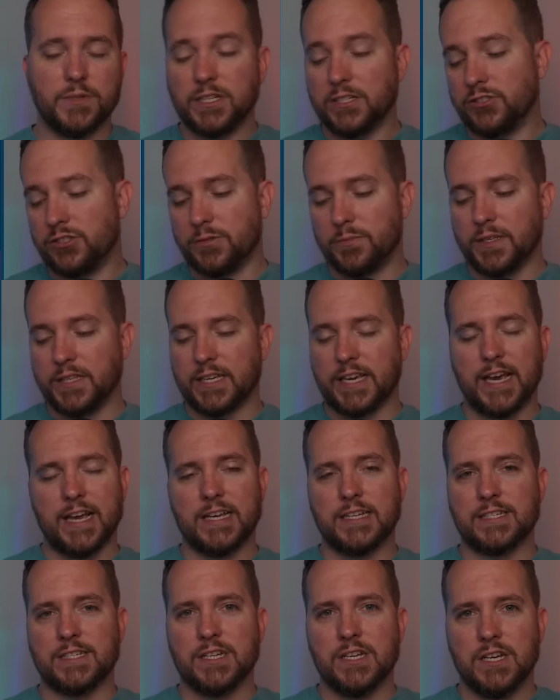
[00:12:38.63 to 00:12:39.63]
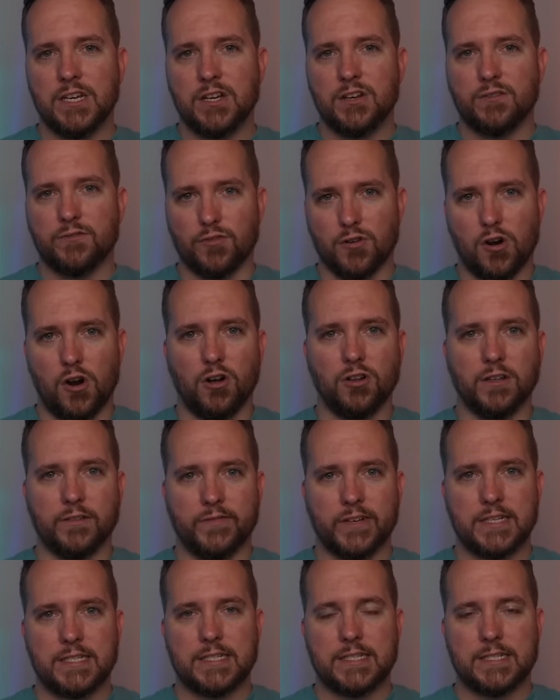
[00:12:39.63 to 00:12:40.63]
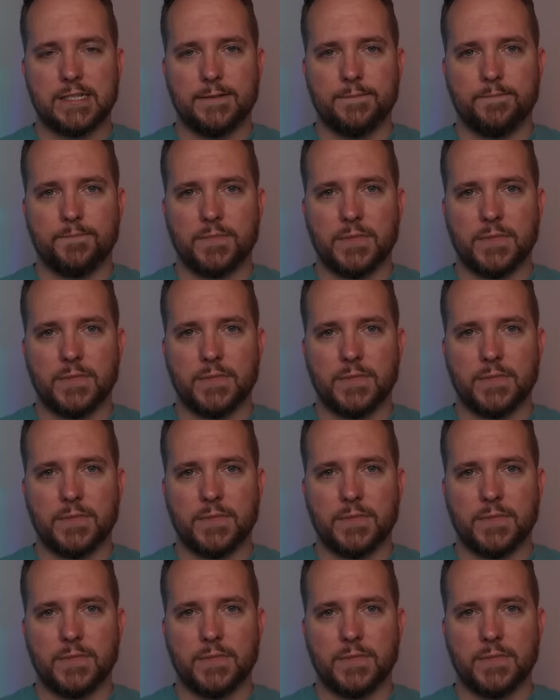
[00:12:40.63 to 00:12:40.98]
And it should be the case for all of us.